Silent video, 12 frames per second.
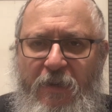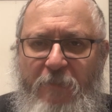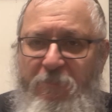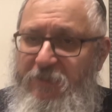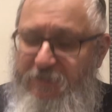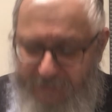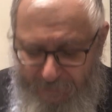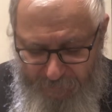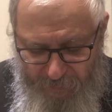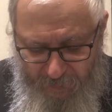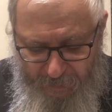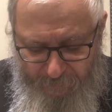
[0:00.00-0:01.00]
But at the same
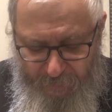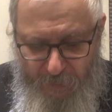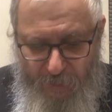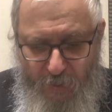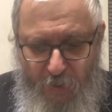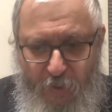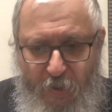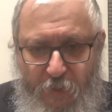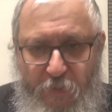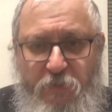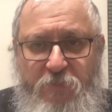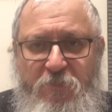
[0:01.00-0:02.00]
time,
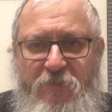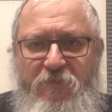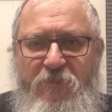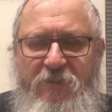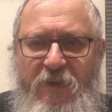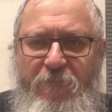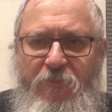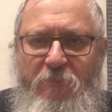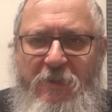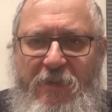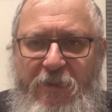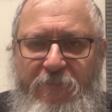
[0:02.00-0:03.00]
those mitzvahs have to
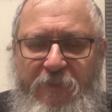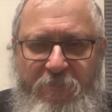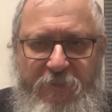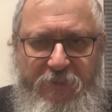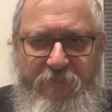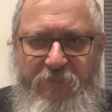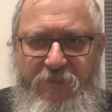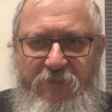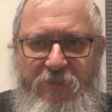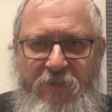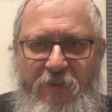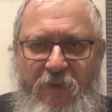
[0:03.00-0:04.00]
be living
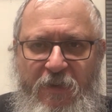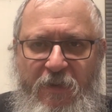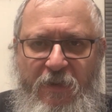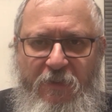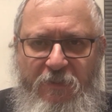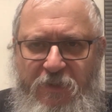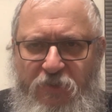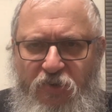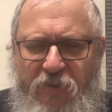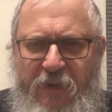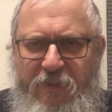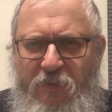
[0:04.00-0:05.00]
mitzvahs. The
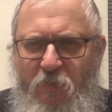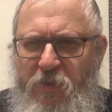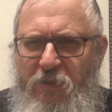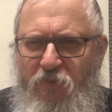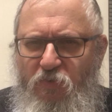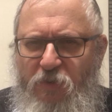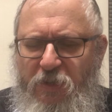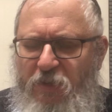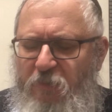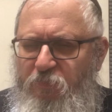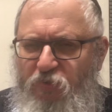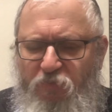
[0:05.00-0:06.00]
Yiddishkeit that we do
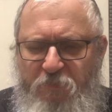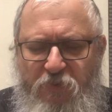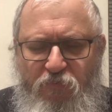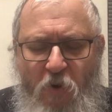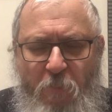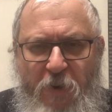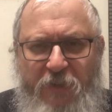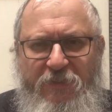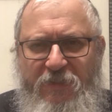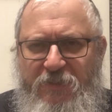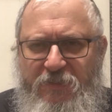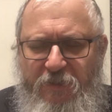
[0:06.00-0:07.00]
cannot just be
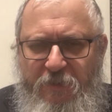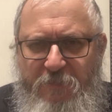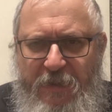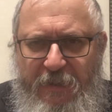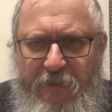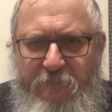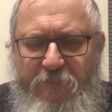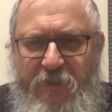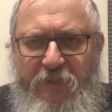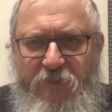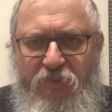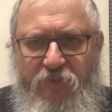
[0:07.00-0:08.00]
robotic. It's got to be a living
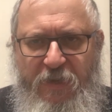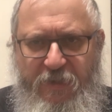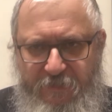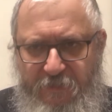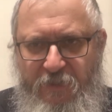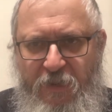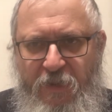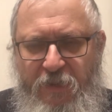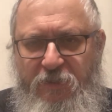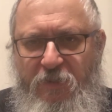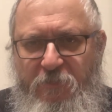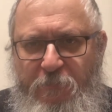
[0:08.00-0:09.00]
Yiddishkeit. It's
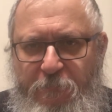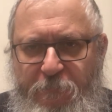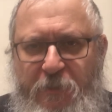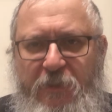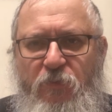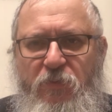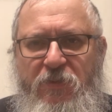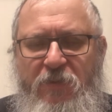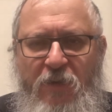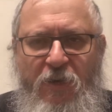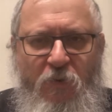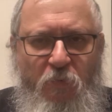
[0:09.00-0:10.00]
got to be filled
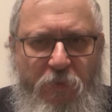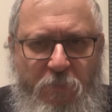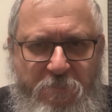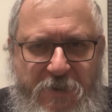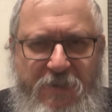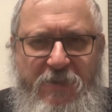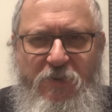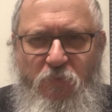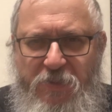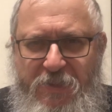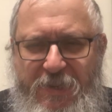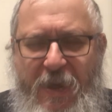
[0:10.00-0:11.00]
with meaning,
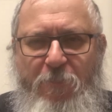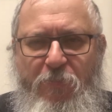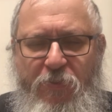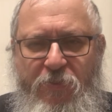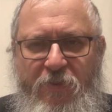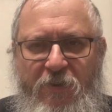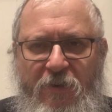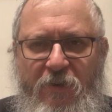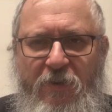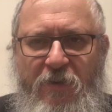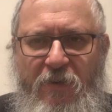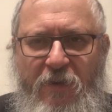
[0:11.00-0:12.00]
with depth.
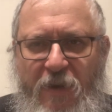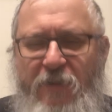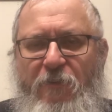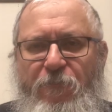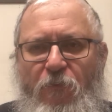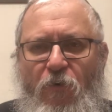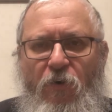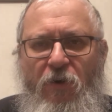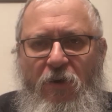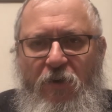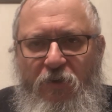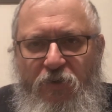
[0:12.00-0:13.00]
And therefore,
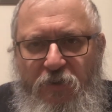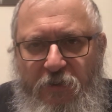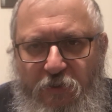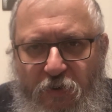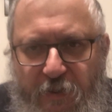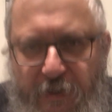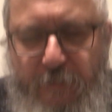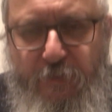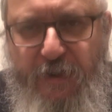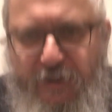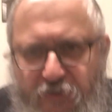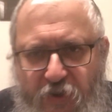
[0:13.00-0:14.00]
limud
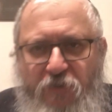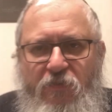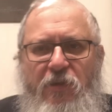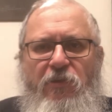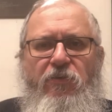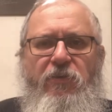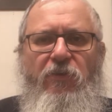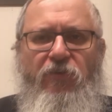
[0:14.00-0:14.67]
HaTorah, learning